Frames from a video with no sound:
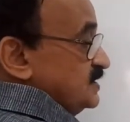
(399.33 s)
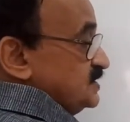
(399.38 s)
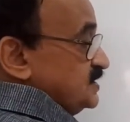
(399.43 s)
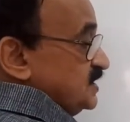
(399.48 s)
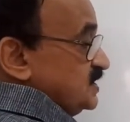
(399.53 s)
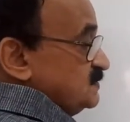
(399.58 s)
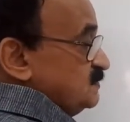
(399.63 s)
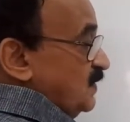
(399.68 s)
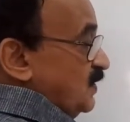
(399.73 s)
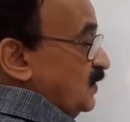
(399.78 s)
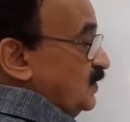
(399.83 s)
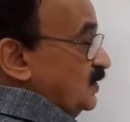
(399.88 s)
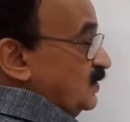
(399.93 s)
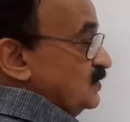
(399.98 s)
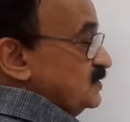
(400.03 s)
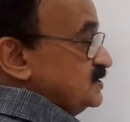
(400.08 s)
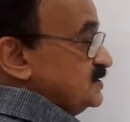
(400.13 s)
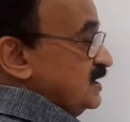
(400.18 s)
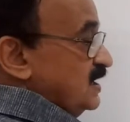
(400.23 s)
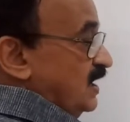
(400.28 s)
6
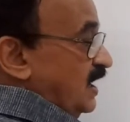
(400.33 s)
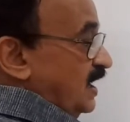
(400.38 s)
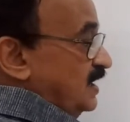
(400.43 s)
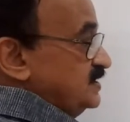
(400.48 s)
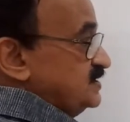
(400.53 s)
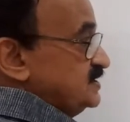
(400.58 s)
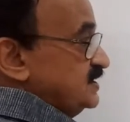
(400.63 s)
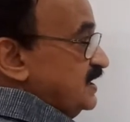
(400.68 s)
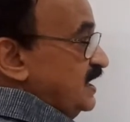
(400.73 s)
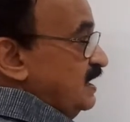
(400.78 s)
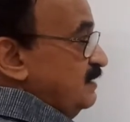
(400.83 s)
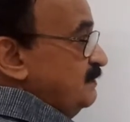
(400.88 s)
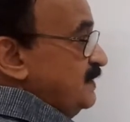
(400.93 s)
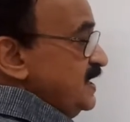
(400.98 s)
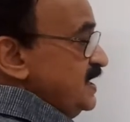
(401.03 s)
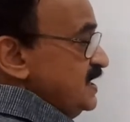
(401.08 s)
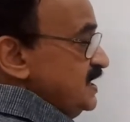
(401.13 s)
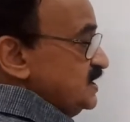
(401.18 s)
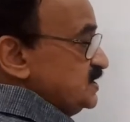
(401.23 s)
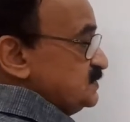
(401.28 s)
protons, and signal
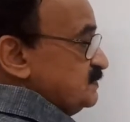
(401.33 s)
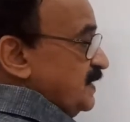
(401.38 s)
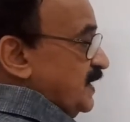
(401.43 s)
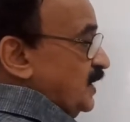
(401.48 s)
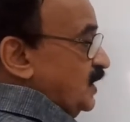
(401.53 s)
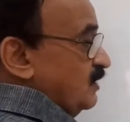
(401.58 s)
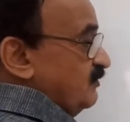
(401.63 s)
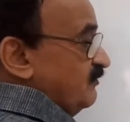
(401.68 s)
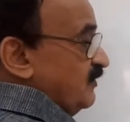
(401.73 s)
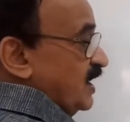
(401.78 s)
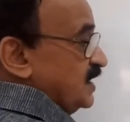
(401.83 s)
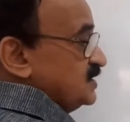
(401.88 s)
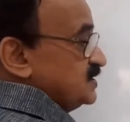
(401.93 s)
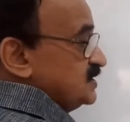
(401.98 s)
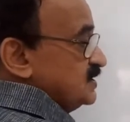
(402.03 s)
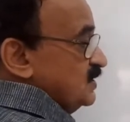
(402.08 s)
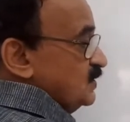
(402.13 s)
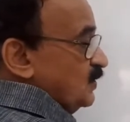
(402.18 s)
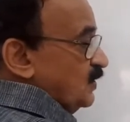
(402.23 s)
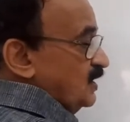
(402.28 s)
B is made of what?
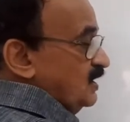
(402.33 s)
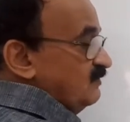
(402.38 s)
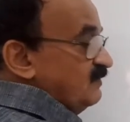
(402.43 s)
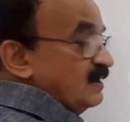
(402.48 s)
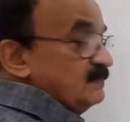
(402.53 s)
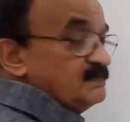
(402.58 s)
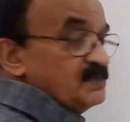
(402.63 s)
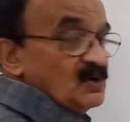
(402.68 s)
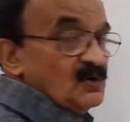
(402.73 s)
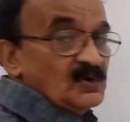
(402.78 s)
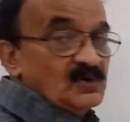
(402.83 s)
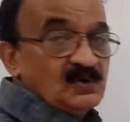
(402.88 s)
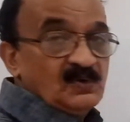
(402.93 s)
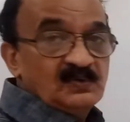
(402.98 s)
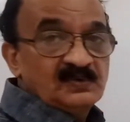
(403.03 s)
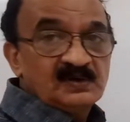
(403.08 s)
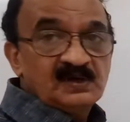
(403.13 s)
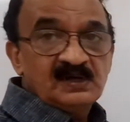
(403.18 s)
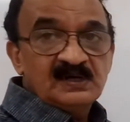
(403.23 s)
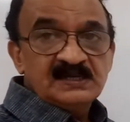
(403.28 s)
Only 1
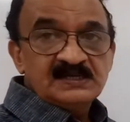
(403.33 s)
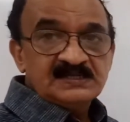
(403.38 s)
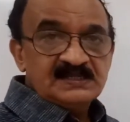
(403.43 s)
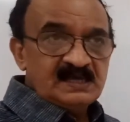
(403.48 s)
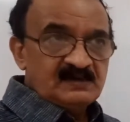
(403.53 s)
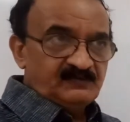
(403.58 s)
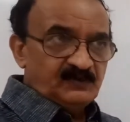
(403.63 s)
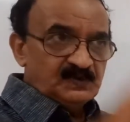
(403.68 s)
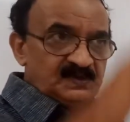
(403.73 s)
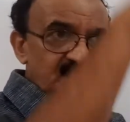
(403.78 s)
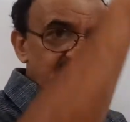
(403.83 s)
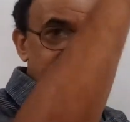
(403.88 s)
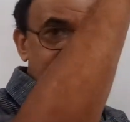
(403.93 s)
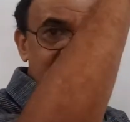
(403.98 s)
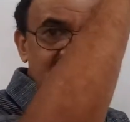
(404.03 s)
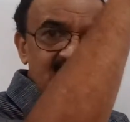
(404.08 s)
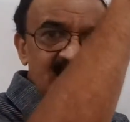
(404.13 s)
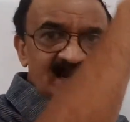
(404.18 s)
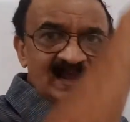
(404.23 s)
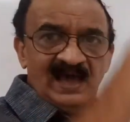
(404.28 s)
proton. Therefore, the
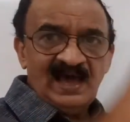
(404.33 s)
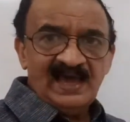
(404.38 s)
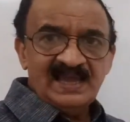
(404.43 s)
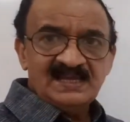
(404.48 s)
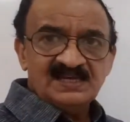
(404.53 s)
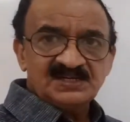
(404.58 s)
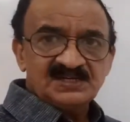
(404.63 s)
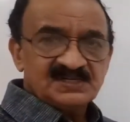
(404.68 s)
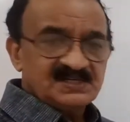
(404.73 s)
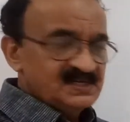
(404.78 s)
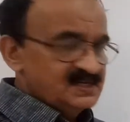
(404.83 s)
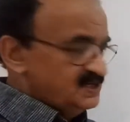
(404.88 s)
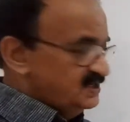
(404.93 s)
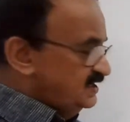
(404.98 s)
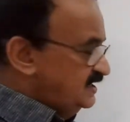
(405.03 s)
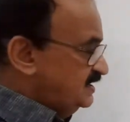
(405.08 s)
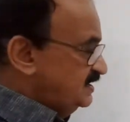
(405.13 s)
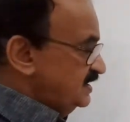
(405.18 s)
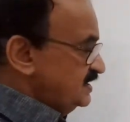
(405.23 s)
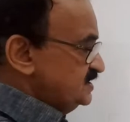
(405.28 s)
signal height,
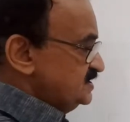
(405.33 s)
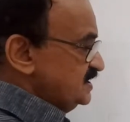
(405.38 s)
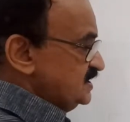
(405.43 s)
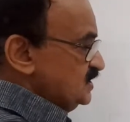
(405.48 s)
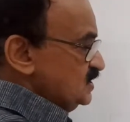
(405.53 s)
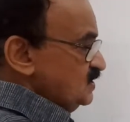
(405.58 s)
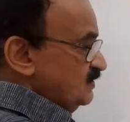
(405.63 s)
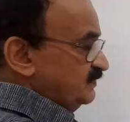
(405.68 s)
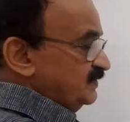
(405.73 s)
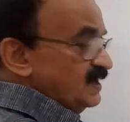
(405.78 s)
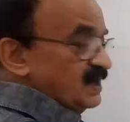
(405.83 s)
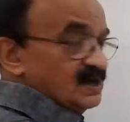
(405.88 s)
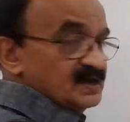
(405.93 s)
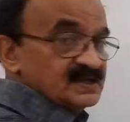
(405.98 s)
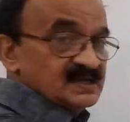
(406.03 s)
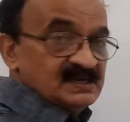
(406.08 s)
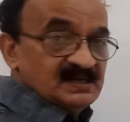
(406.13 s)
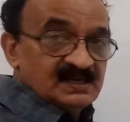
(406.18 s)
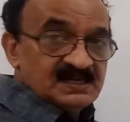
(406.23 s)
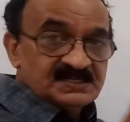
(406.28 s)

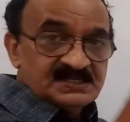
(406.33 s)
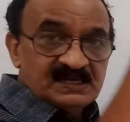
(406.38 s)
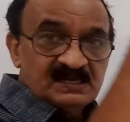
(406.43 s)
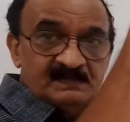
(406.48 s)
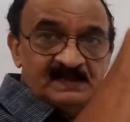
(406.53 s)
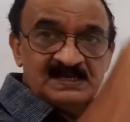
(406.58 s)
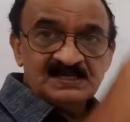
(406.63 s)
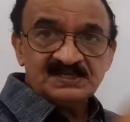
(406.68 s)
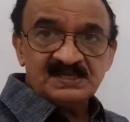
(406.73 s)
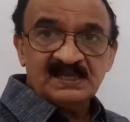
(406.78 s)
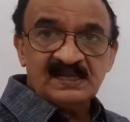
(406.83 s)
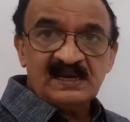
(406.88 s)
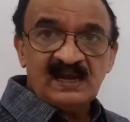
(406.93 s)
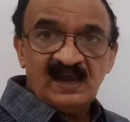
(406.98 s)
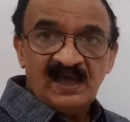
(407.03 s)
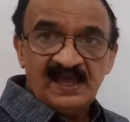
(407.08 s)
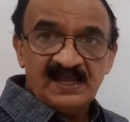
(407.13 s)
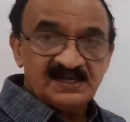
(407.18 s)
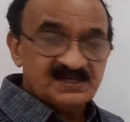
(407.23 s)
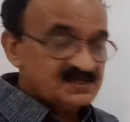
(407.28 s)
intensity means
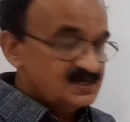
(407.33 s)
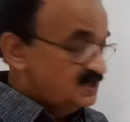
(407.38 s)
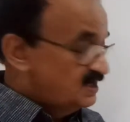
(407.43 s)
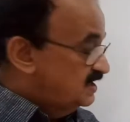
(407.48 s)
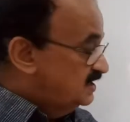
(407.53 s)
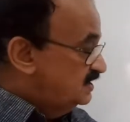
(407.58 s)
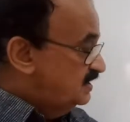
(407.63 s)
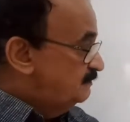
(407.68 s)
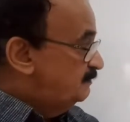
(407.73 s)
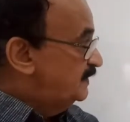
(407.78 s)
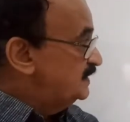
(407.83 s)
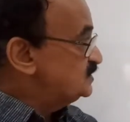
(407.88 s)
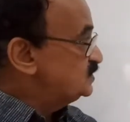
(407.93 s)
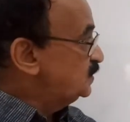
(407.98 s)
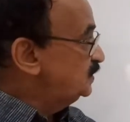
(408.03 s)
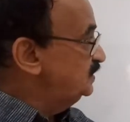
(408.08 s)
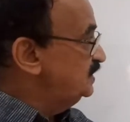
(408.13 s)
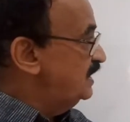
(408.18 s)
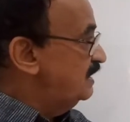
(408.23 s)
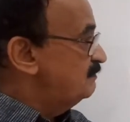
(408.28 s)
signal height, depends
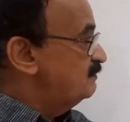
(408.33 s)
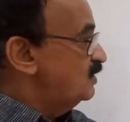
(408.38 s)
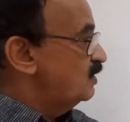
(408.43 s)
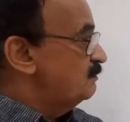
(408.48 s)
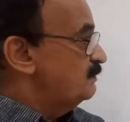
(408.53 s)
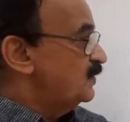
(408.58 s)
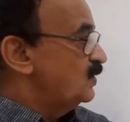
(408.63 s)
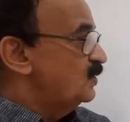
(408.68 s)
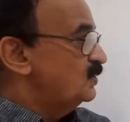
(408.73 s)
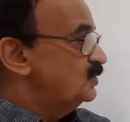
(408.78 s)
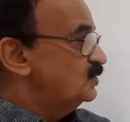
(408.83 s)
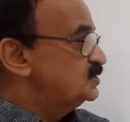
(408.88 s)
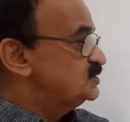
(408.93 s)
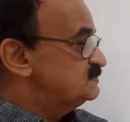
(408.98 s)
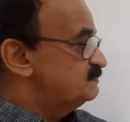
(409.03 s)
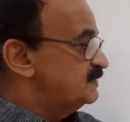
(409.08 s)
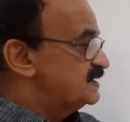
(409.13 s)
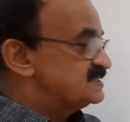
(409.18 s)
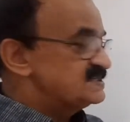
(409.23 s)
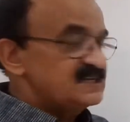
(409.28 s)
on the number of
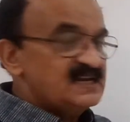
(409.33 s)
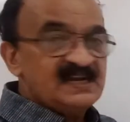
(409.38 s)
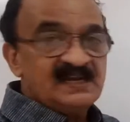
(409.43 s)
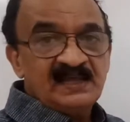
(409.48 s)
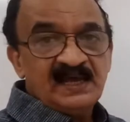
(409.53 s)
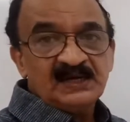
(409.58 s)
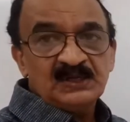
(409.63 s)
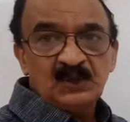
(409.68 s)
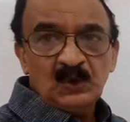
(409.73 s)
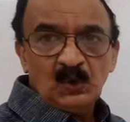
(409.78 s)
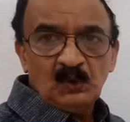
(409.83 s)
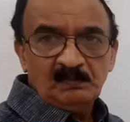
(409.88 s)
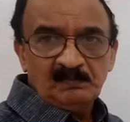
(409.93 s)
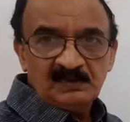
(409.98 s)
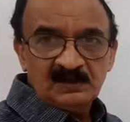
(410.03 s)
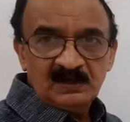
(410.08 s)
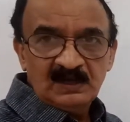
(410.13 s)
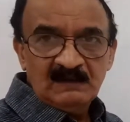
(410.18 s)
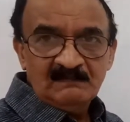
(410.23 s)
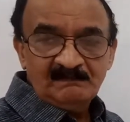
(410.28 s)
protons present in that
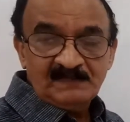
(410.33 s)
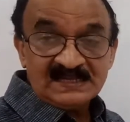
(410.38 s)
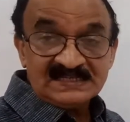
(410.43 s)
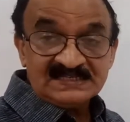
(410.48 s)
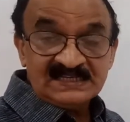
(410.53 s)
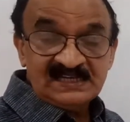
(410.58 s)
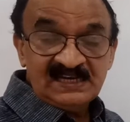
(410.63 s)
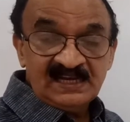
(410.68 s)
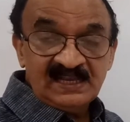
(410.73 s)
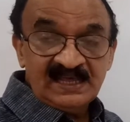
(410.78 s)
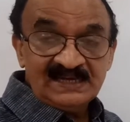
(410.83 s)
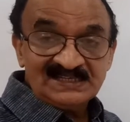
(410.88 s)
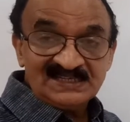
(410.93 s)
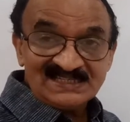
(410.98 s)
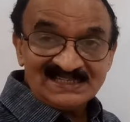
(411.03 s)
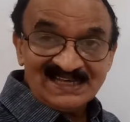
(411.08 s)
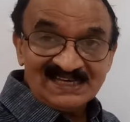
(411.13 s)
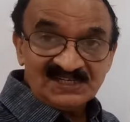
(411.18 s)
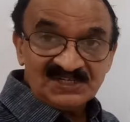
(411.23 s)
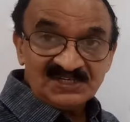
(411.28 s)
group, present in
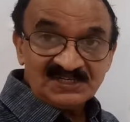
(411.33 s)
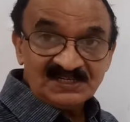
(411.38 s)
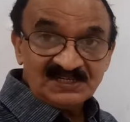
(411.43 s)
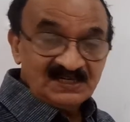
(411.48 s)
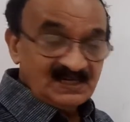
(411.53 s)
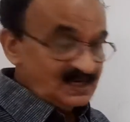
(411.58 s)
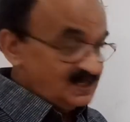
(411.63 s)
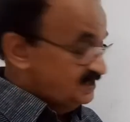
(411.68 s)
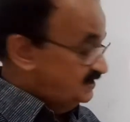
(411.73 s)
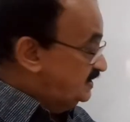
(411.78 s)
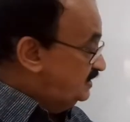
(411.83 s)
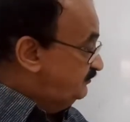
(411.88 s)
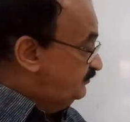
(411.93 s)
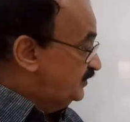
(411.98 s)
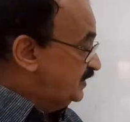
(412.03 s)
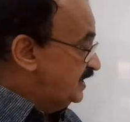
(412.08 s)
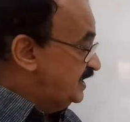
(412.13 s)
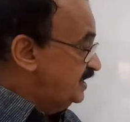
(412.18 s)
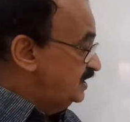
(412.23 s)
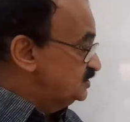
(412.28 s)
that set.
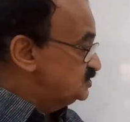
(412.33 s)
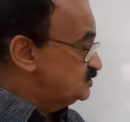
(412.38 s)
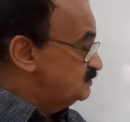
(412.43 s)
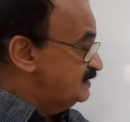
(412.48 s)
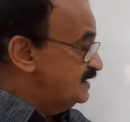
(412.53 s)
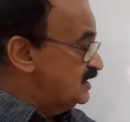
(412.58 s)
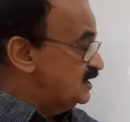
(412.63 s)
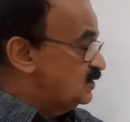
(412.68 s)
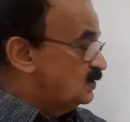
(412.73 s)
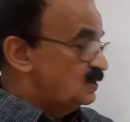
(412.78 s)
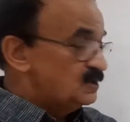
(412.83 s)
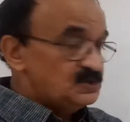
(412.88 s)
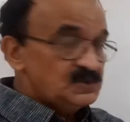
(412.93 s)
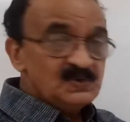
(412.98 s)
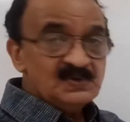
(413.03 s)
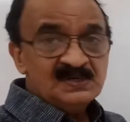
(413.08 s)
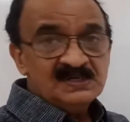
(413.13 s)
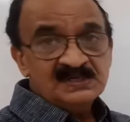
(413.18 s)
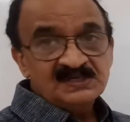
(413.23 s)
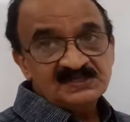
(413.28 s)
Therefore, A is to be equal
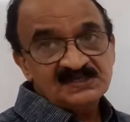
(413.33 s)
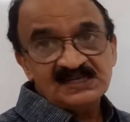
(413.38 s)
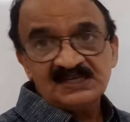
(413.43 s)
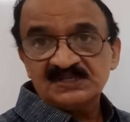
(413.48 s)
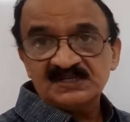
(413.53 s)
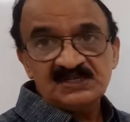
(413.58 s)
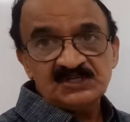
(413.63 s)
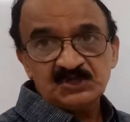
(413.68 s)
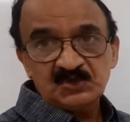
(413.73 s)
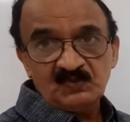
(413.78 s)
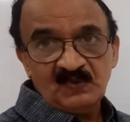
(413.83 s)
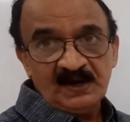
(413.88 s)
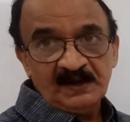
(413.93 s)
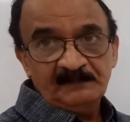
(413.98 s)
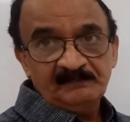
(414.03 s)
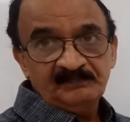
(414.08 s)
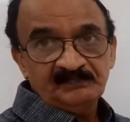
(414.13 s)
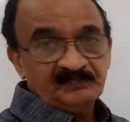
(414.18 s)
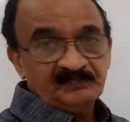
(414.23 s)
to 6:1.